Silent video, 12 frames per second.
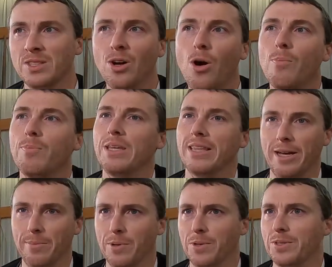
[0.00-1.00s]
Don't be
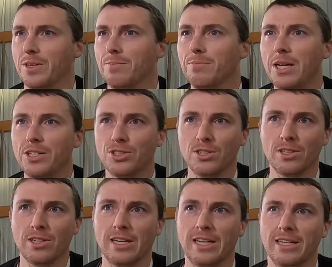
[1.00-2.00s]
that person. Make
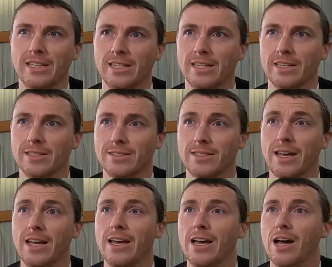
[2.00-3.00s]
sure it is
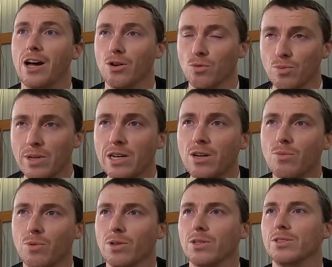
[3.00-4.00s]
a real
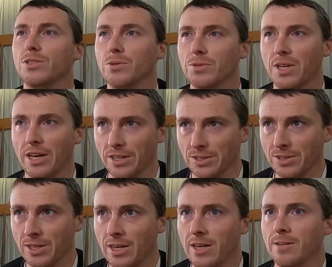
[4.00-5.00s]
world use case,
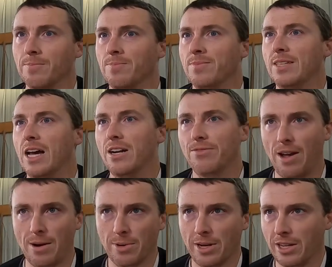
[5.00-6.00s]
not a
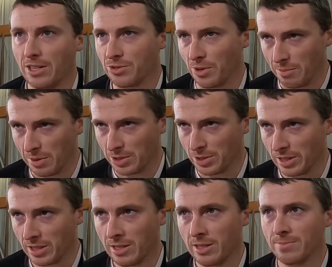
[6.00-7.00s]
fabricated dream
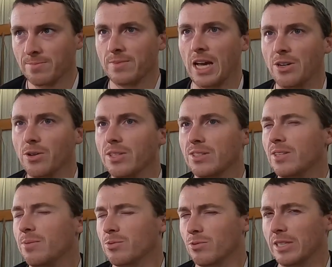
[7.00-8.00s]
mission. I know this
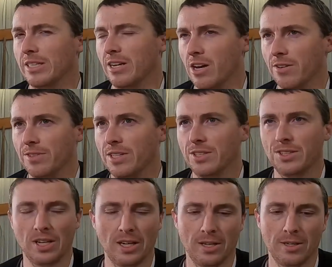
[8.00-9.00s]
seems really
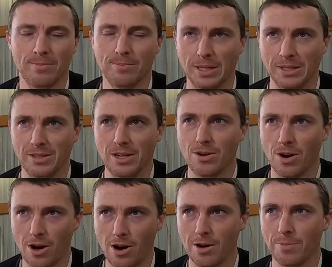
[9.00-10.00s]
obvious, but there
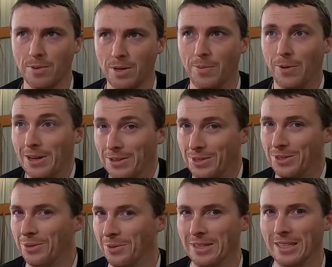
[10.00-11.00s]
are people out there
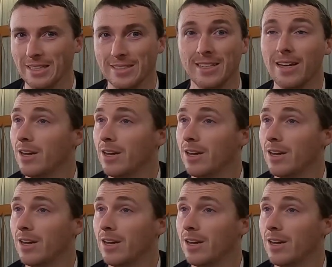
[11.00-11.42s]
doing this.